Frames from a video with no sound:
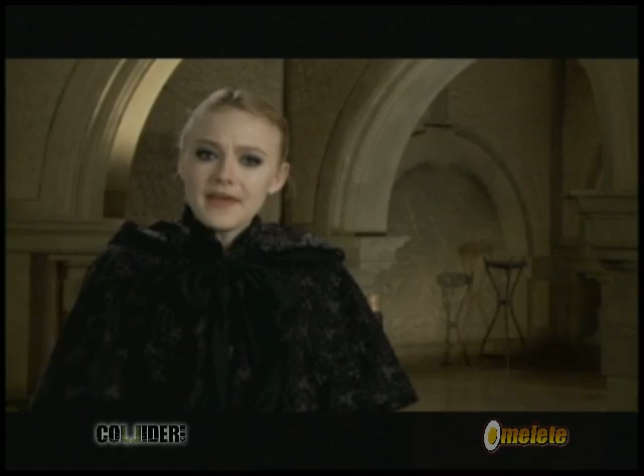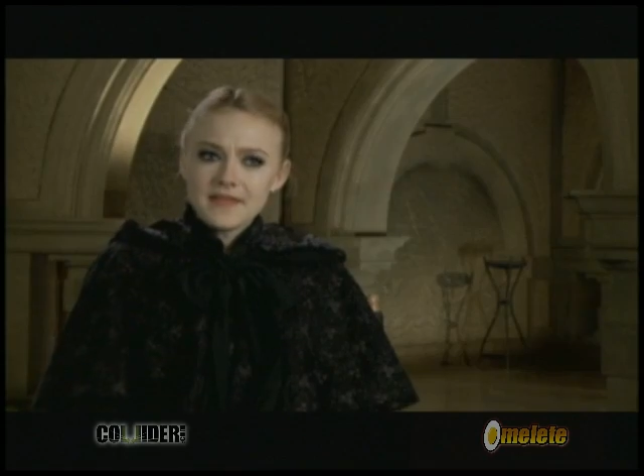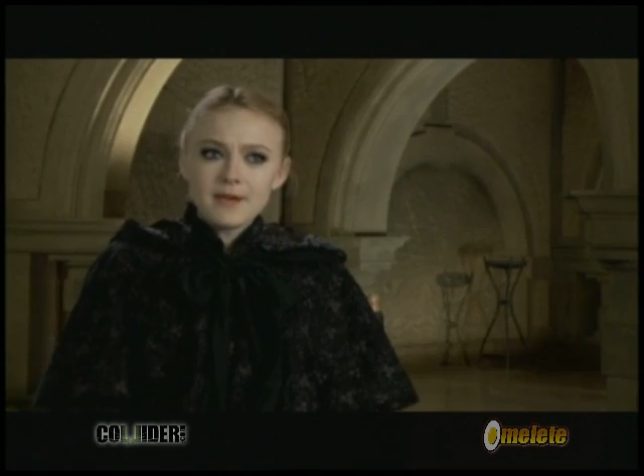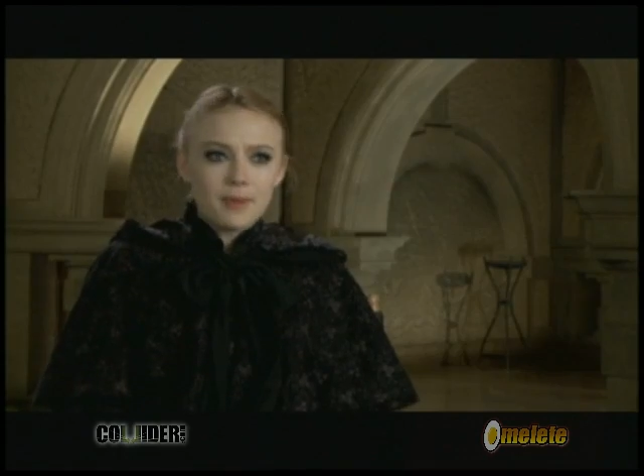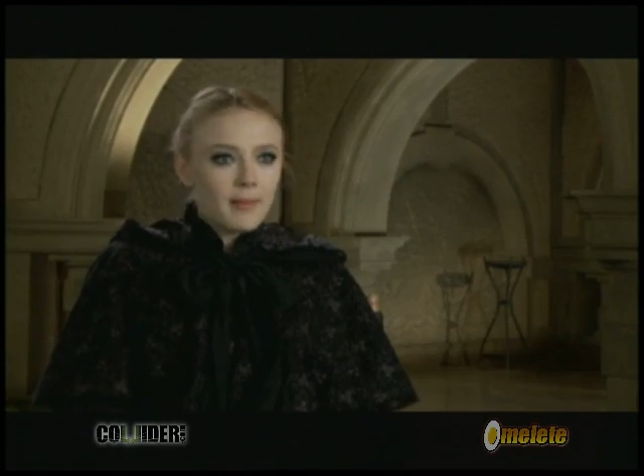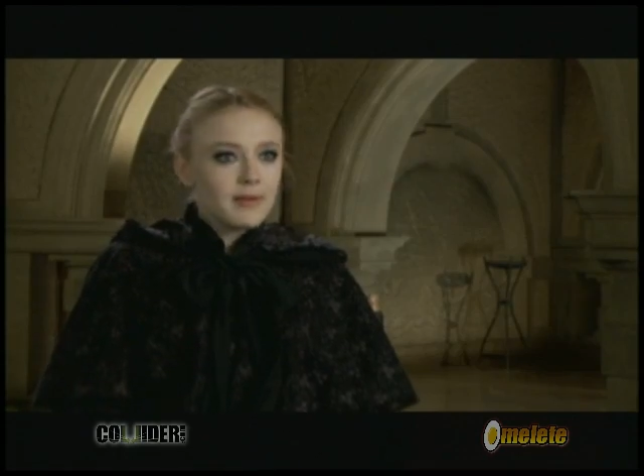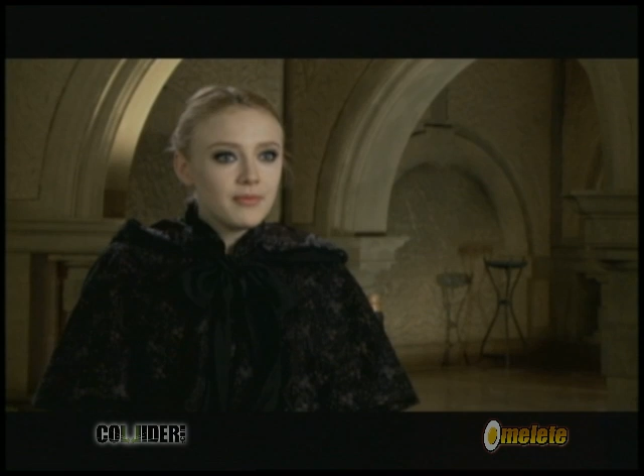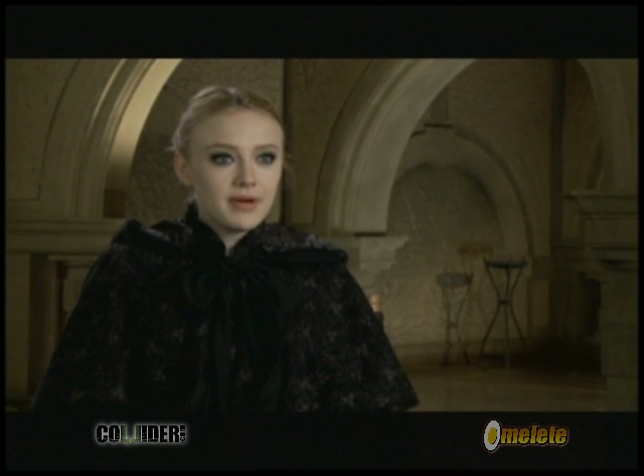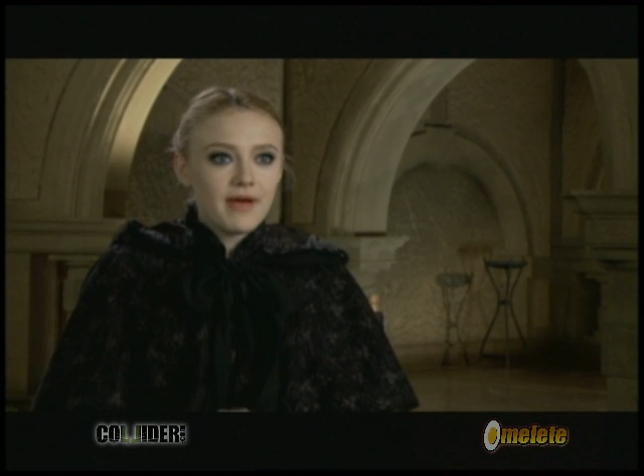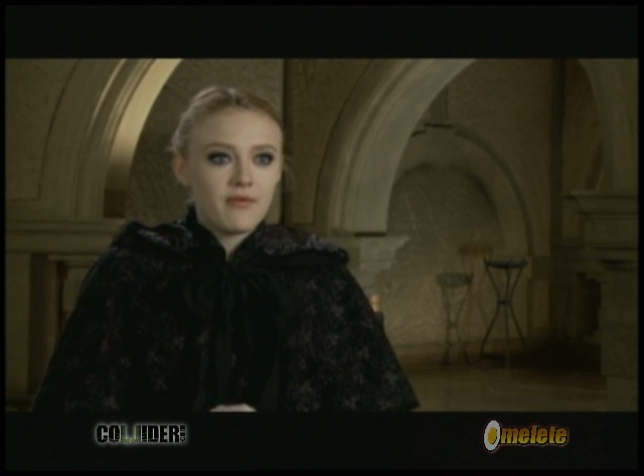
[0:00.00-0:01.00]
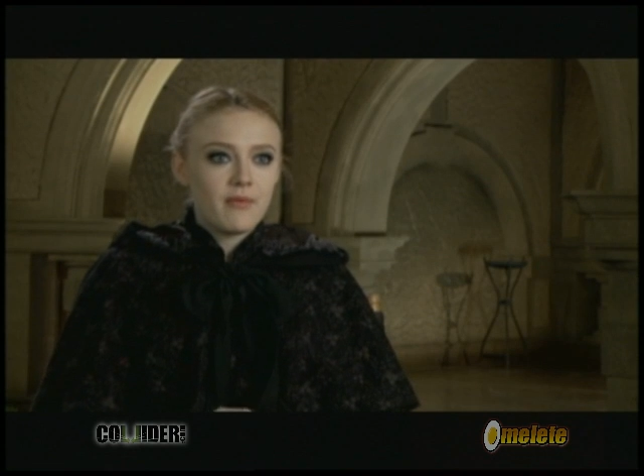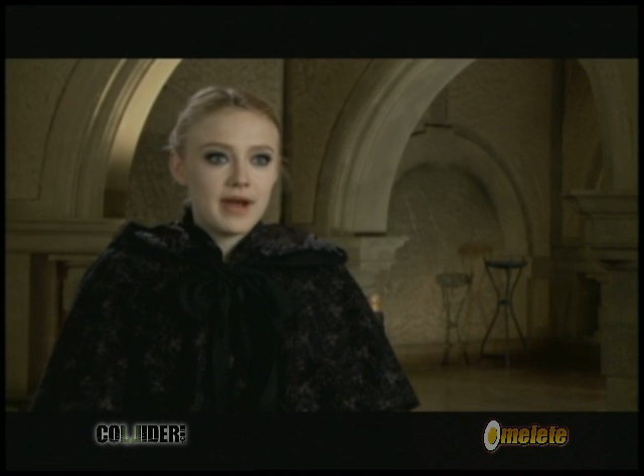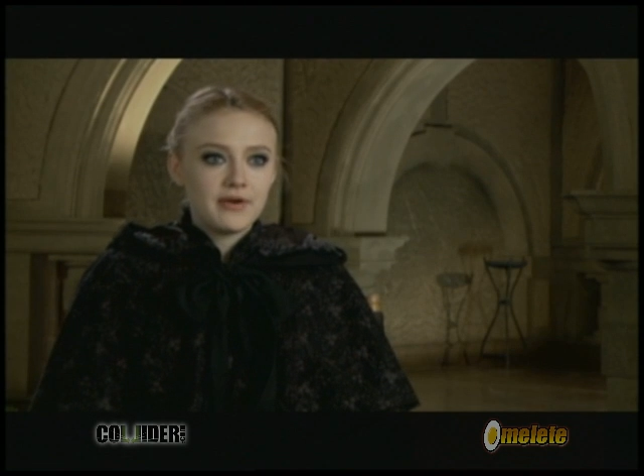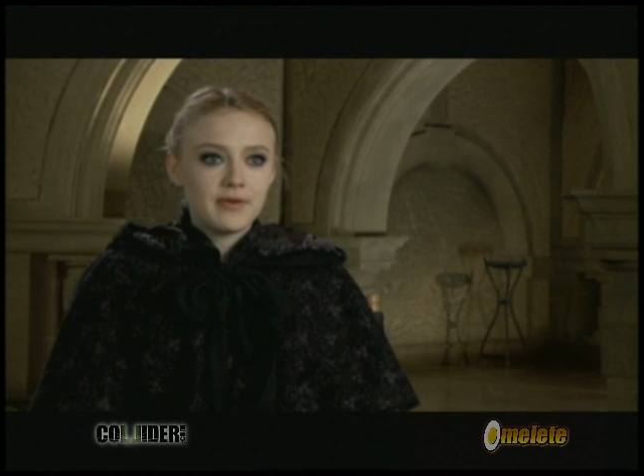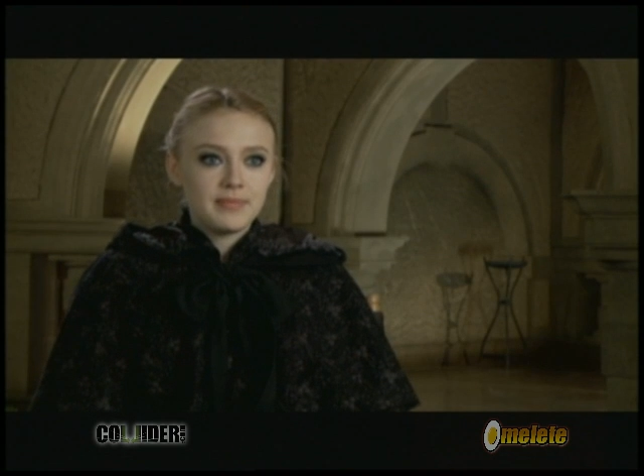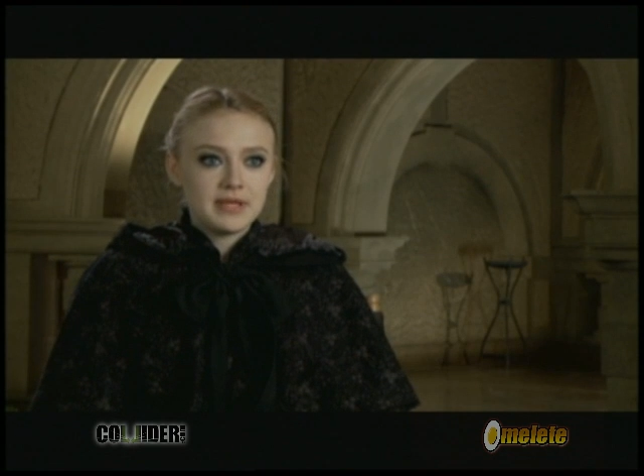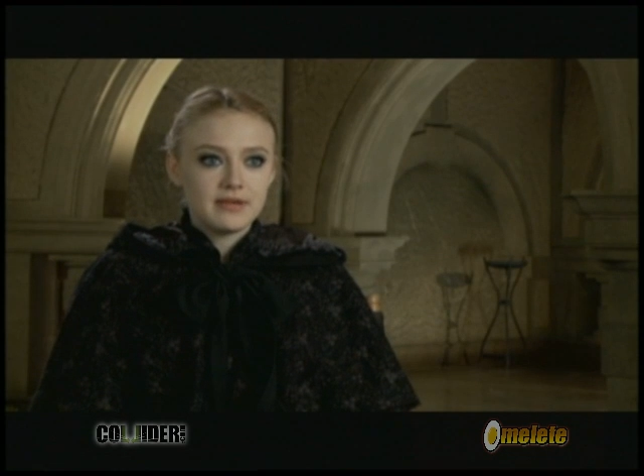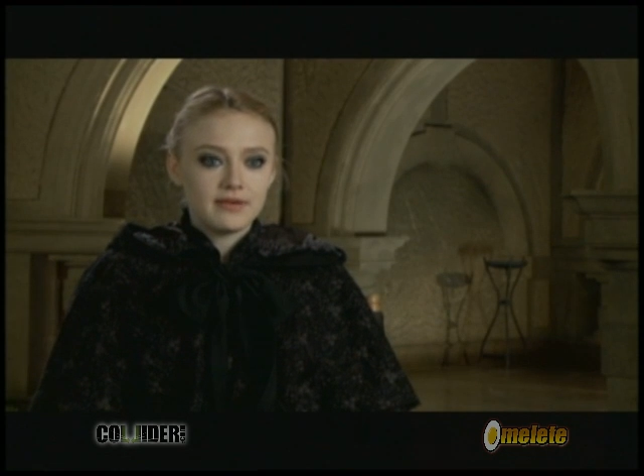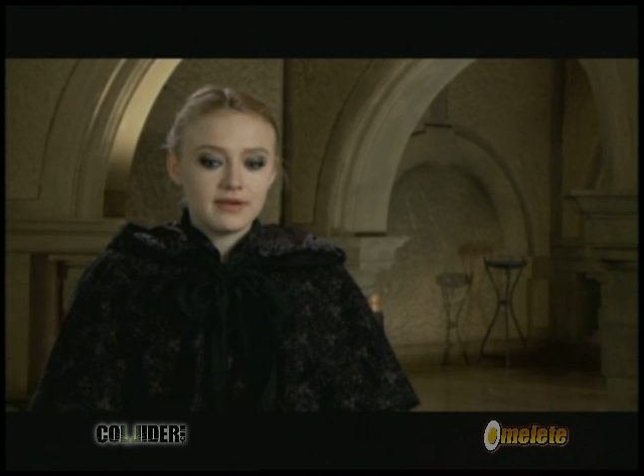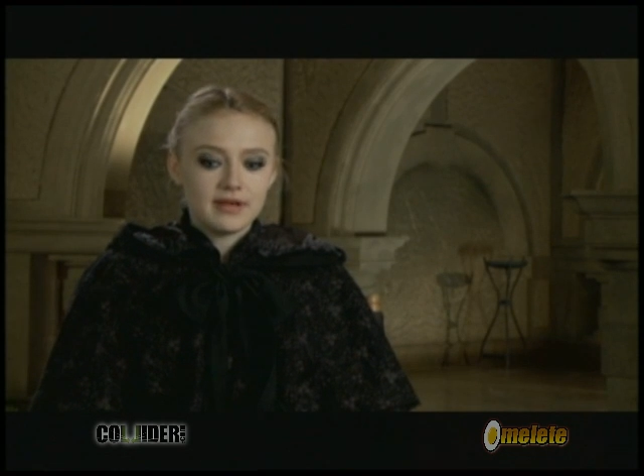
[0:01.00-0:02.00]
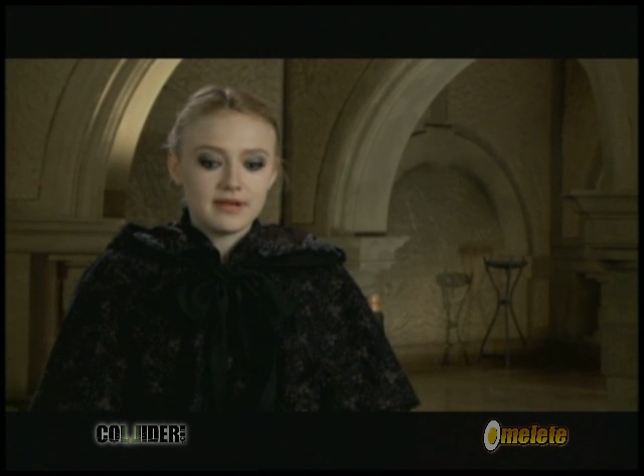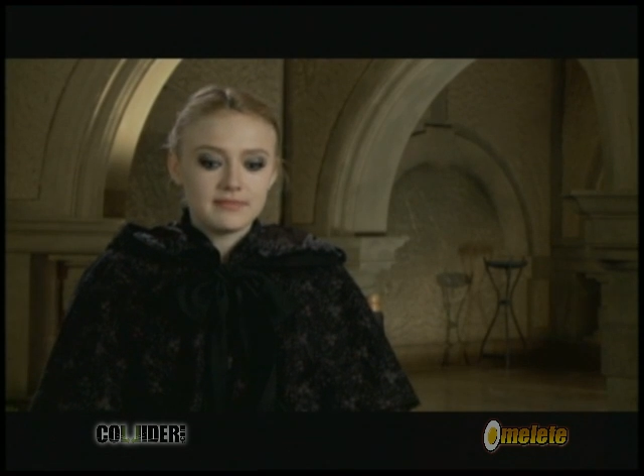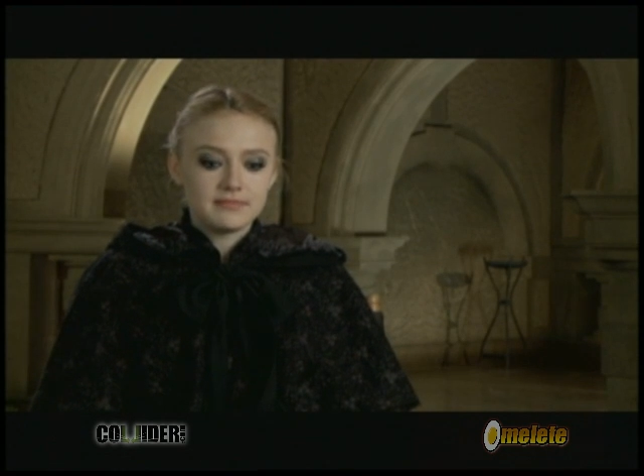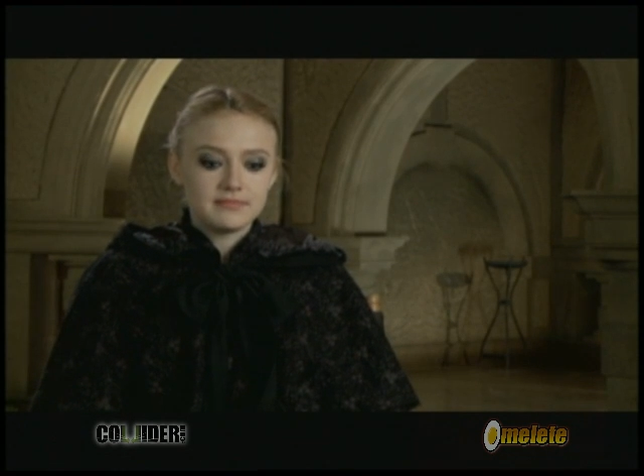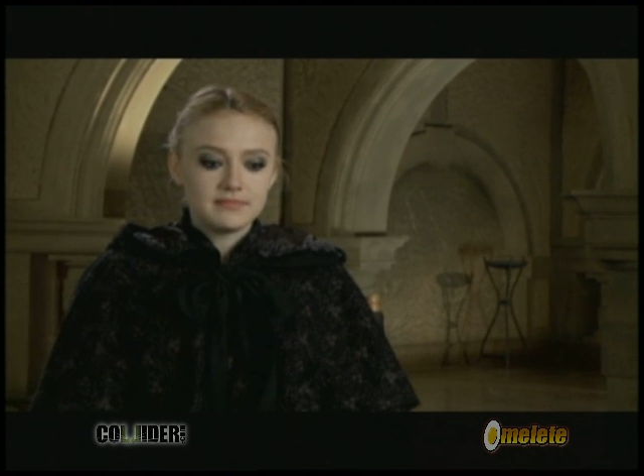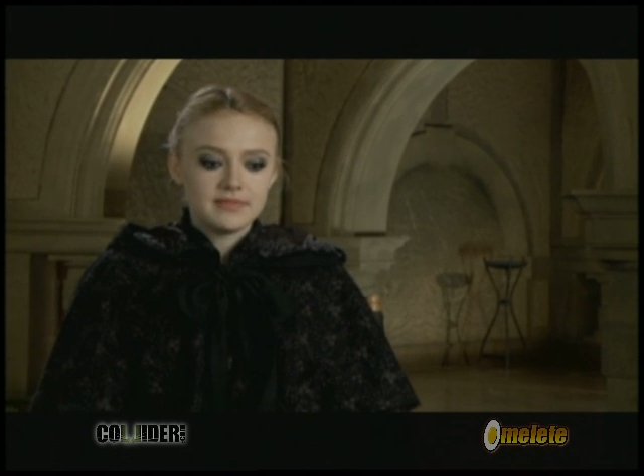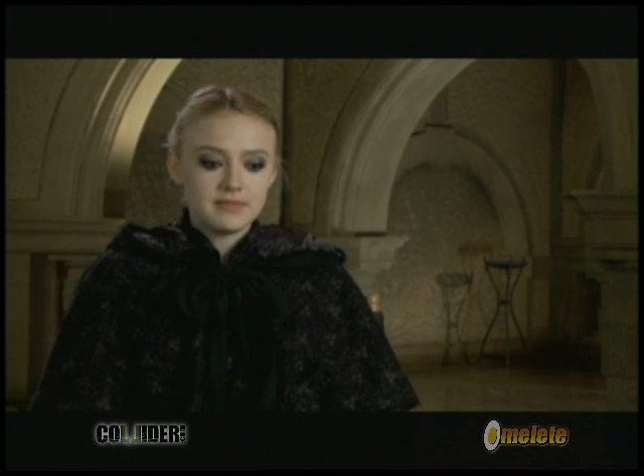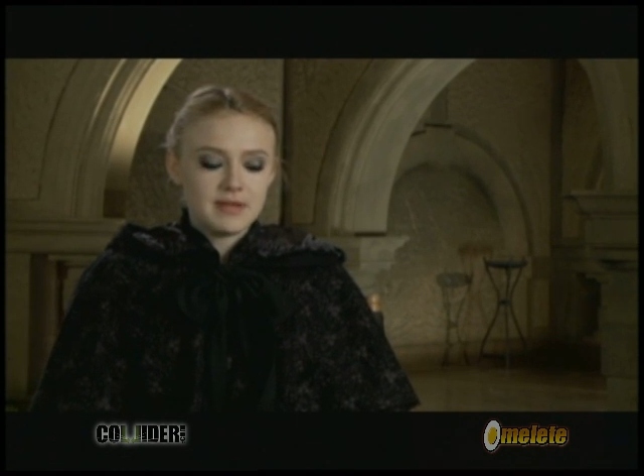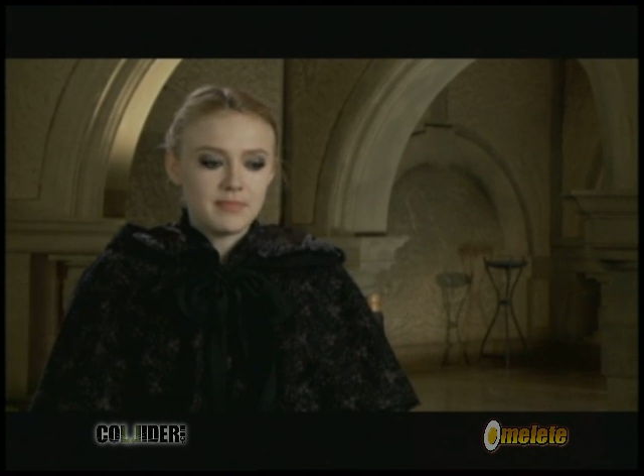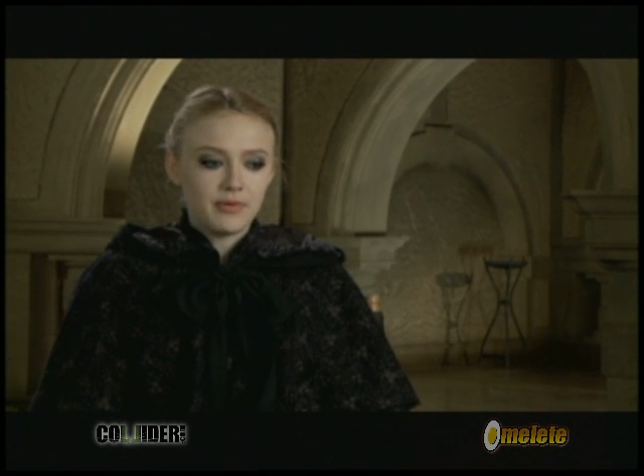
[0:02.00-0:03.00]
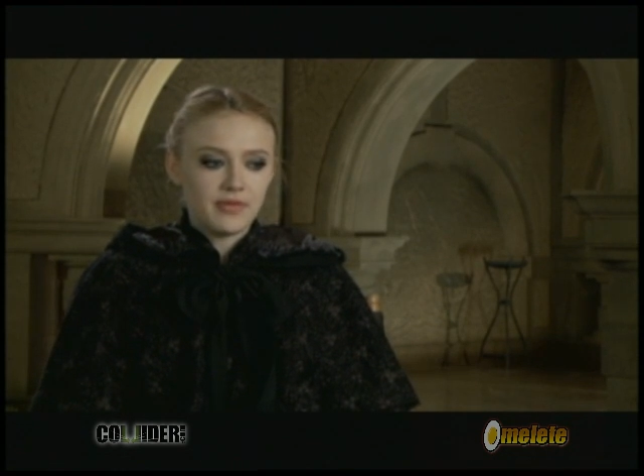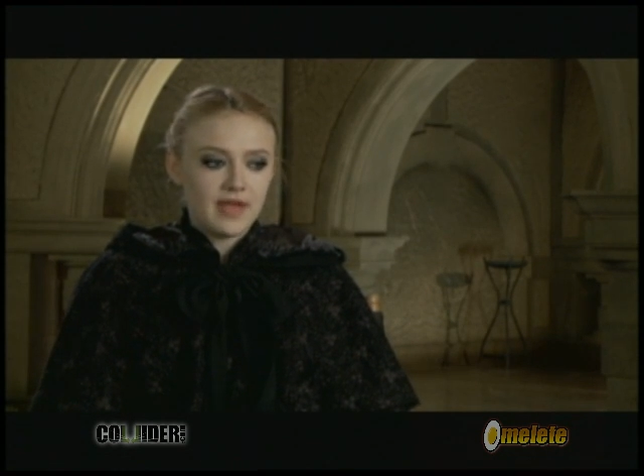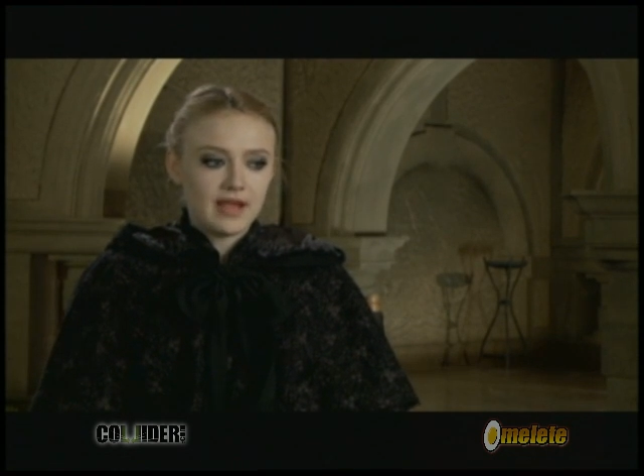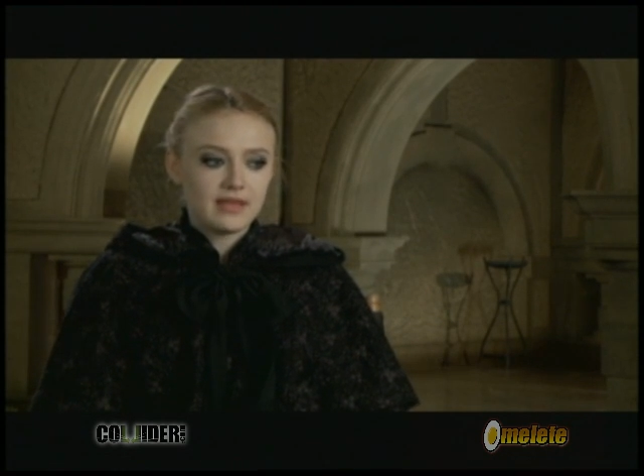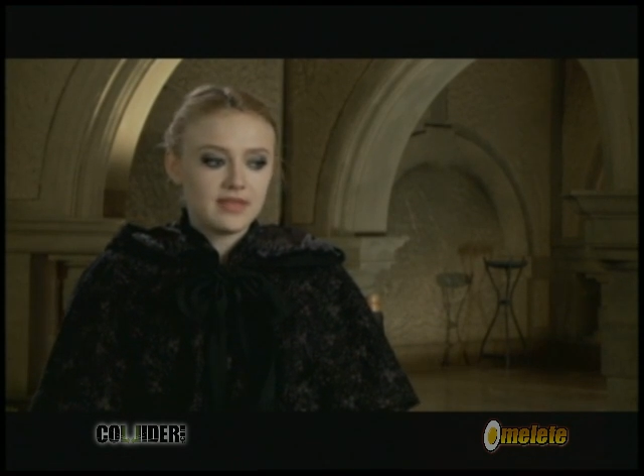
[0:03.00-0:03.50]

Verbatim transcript: I think it probably will have a wider appeal than people think.